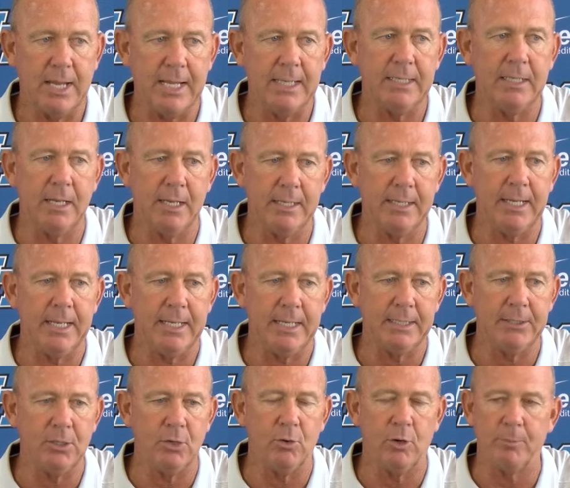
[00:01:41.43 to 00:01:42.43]
and uh, and
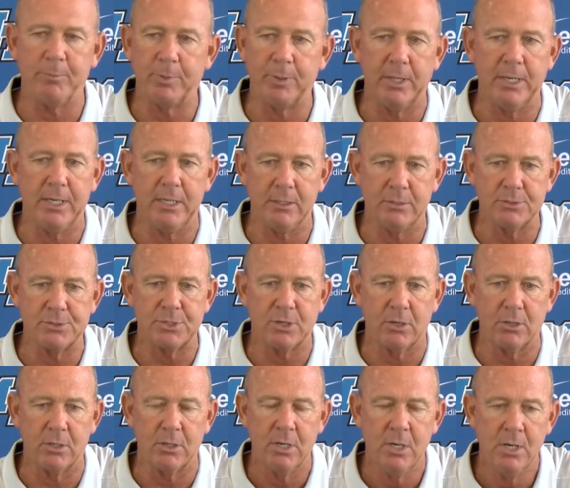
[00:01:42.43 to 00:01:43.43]
I know our players
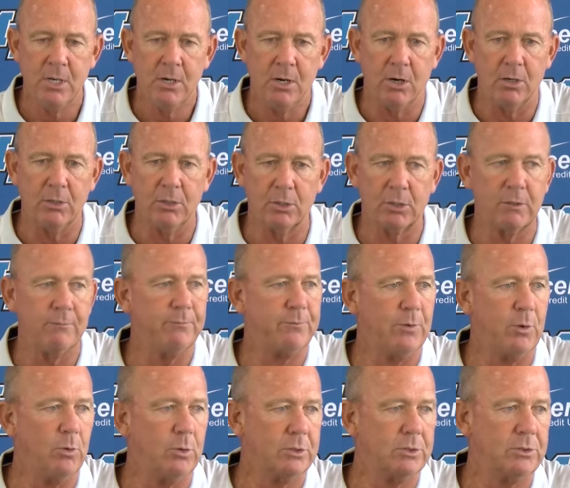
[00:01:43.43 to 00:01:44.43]
are are looking
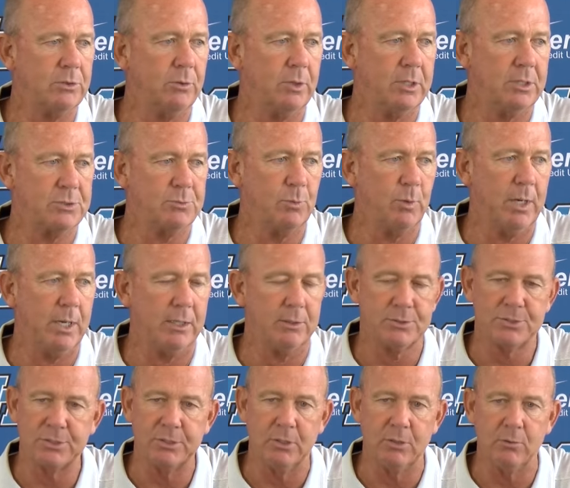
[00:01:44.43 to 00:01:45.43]
forward to it as well.
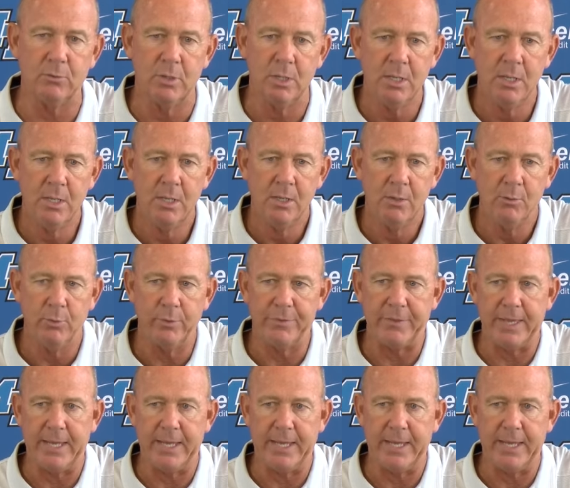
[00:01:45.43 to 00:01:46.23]
So, with